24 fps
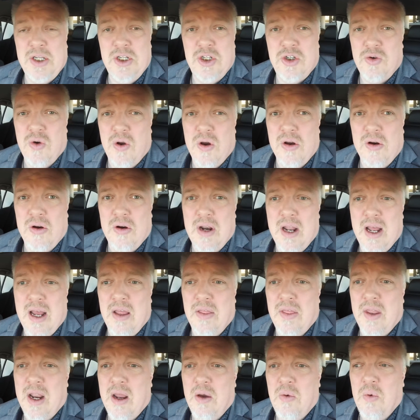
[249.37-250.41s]
stronger now
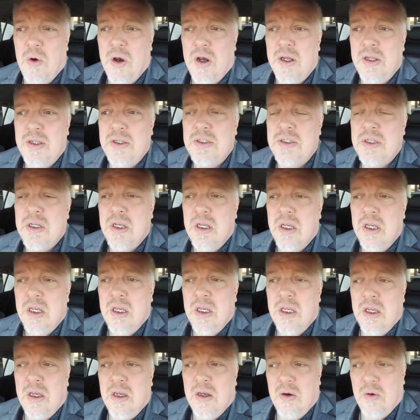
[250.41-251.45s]
than I was
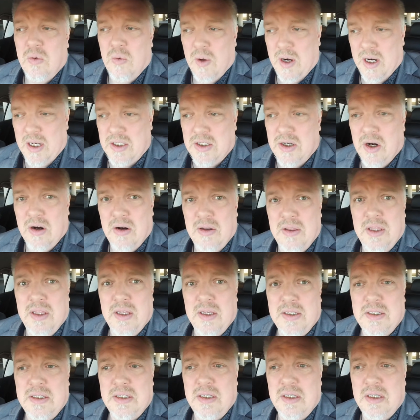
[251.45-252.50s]
when I started
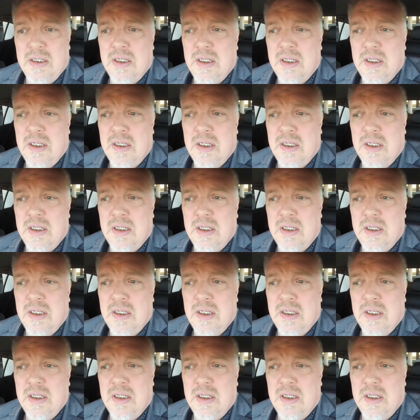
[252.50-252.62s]
this.